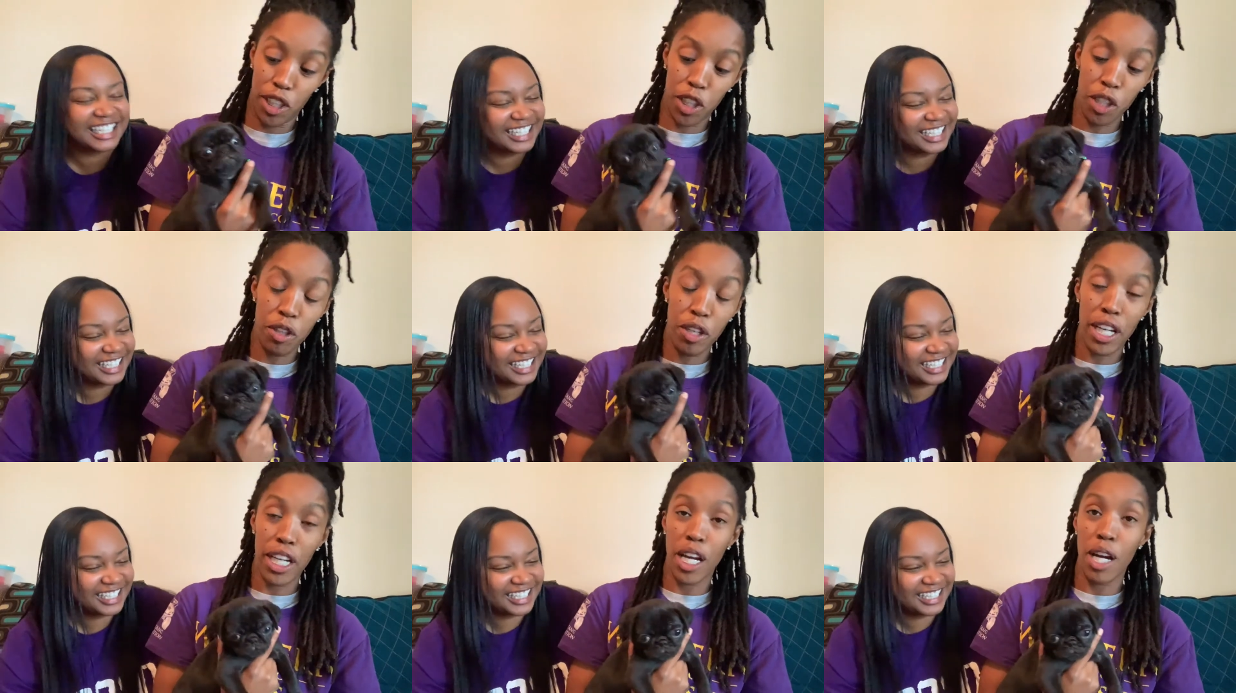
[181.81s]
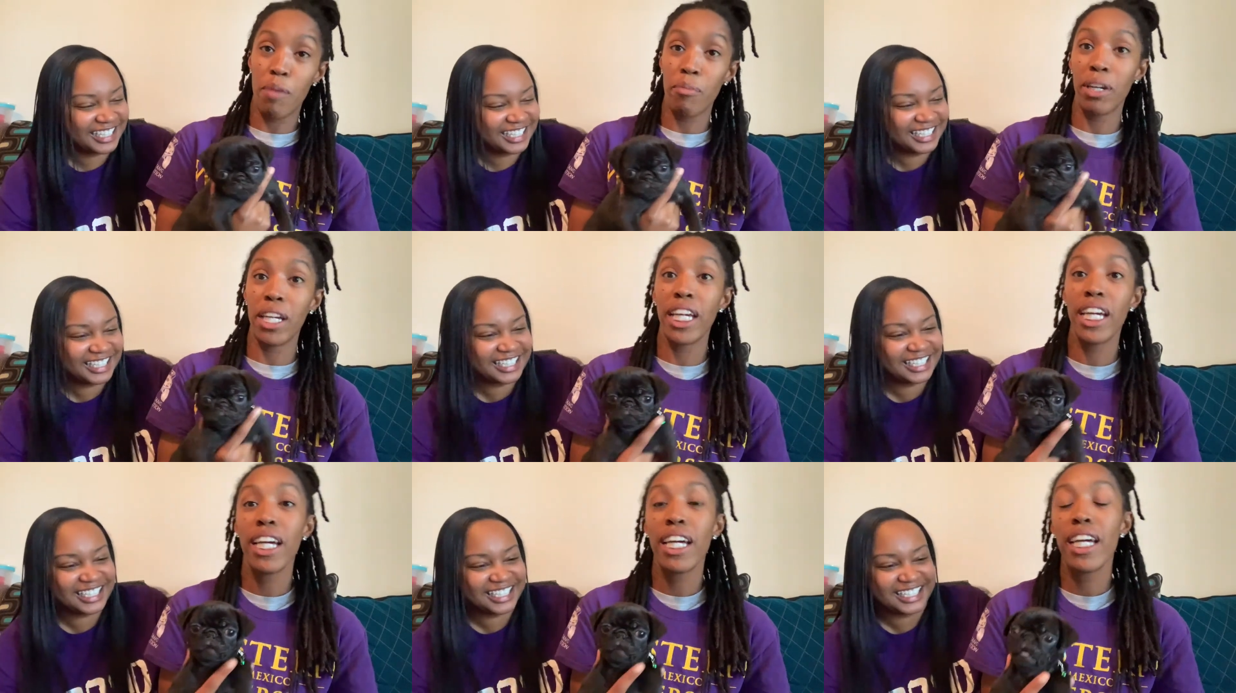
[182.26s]
Speaker 1: chewing on
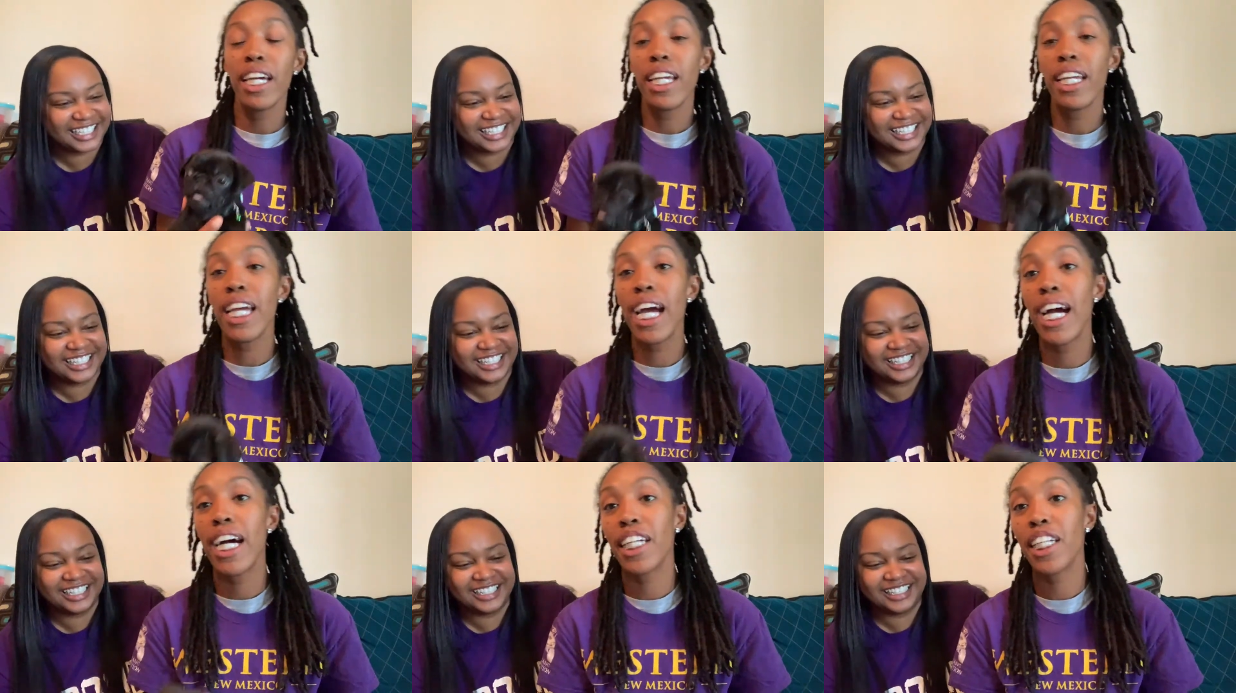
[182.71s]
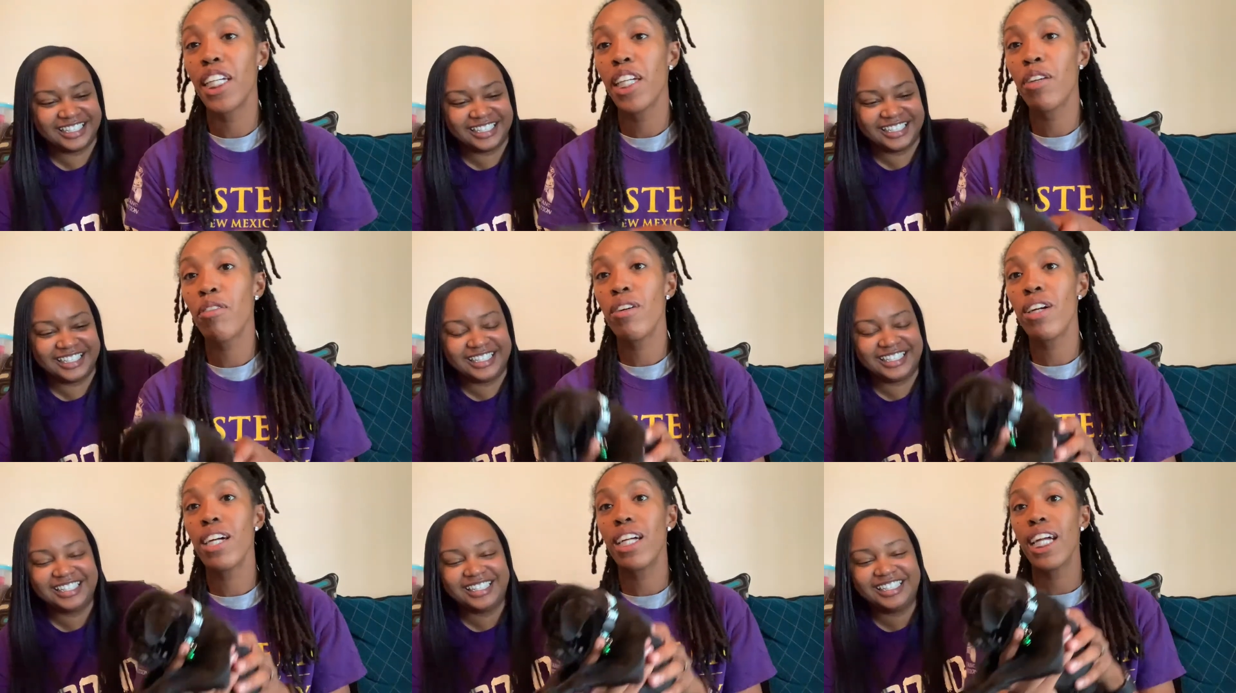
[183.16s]
me. Y'all, she
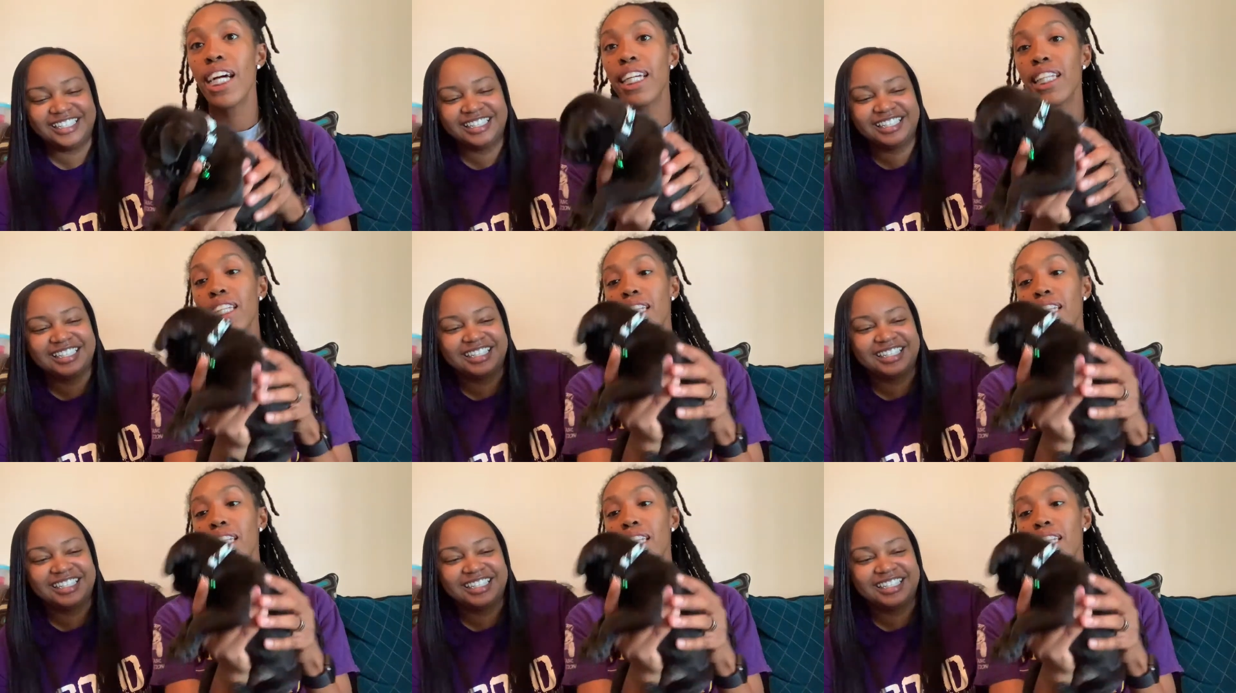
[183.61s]
crunk like